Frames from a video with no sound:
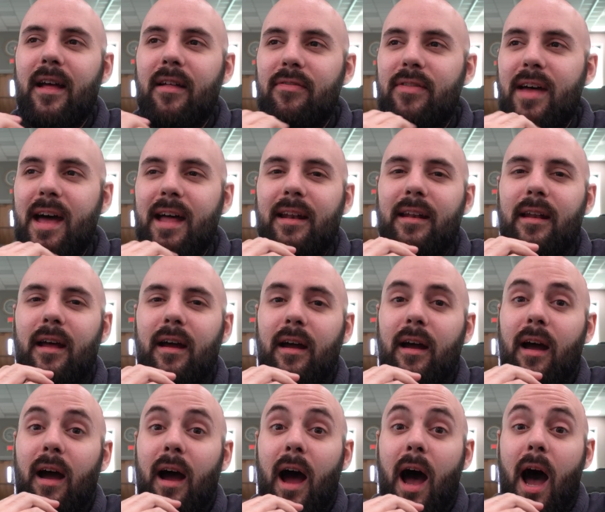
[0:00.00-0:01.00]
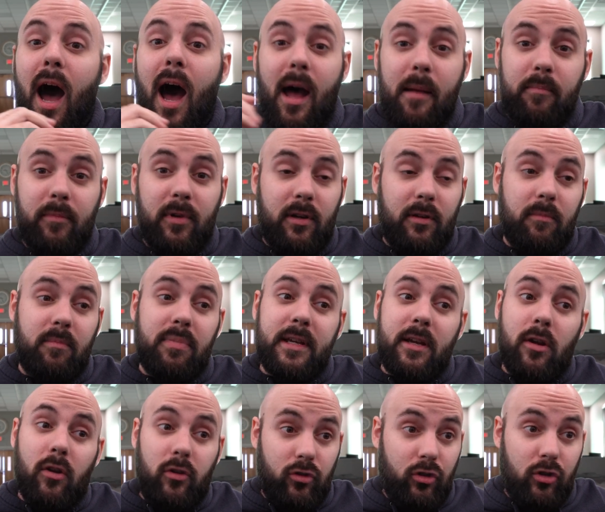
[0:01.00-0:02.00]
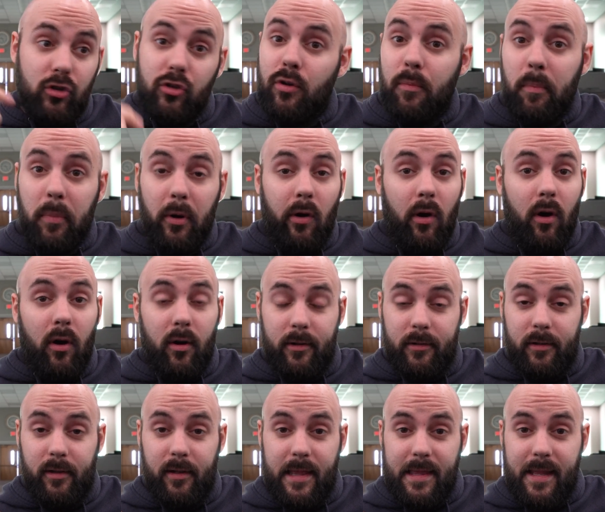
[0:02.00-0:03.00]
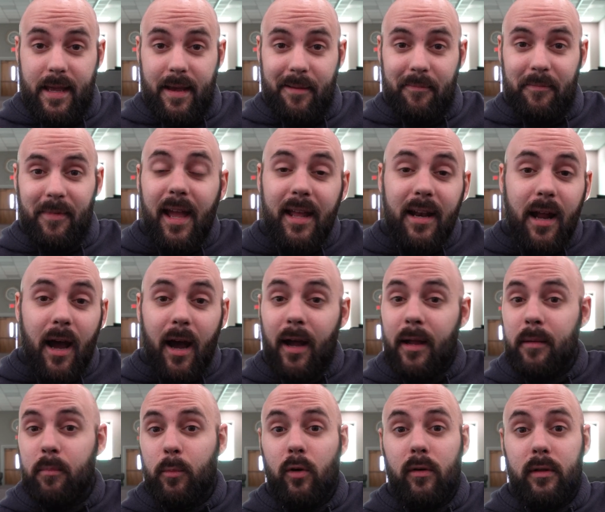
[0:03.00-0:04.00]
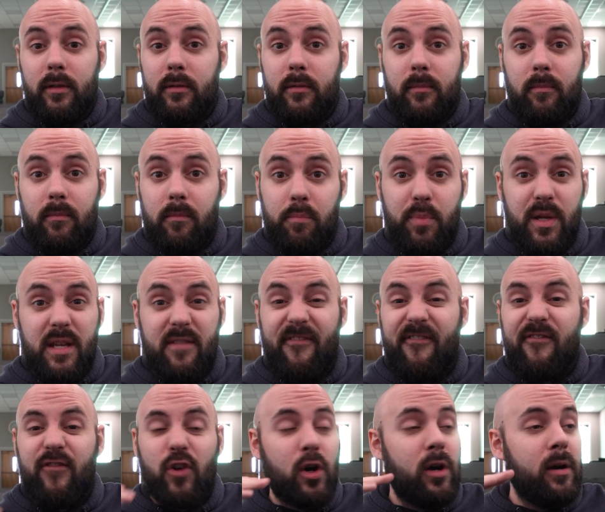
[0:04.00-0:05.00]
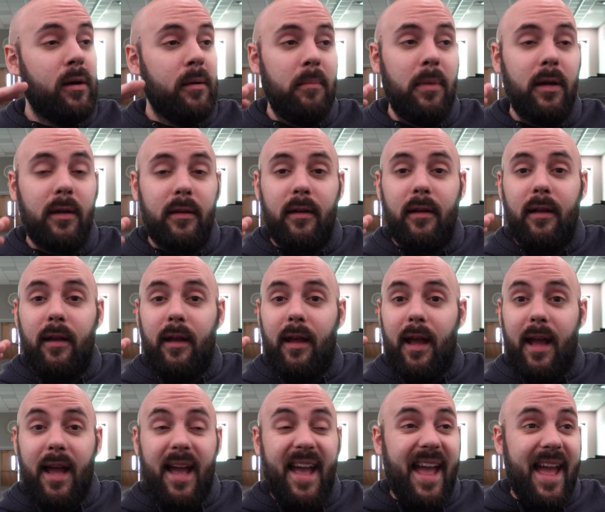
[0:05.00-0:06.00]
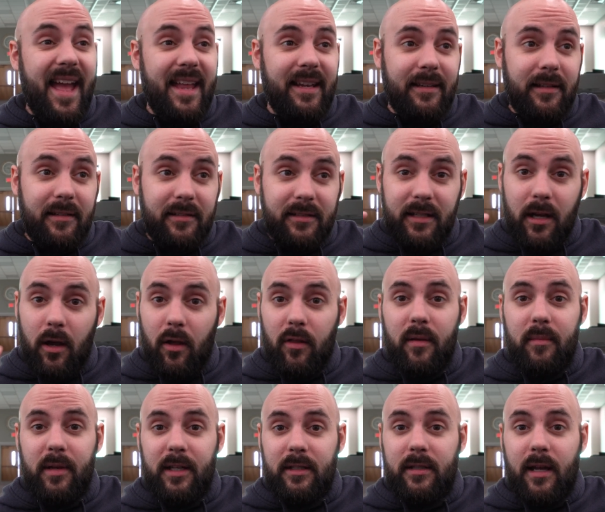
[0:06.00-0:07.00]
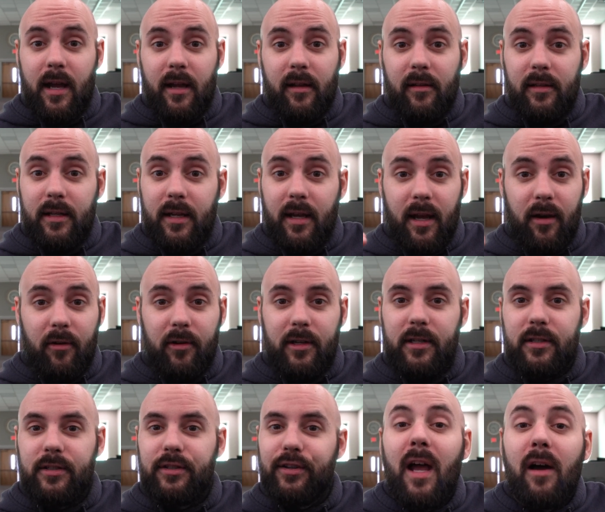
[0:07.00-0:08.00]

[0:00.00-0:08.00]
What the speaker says: then I'm going to be super hard on them, and I'm going to be firm and tell them exactly how it is.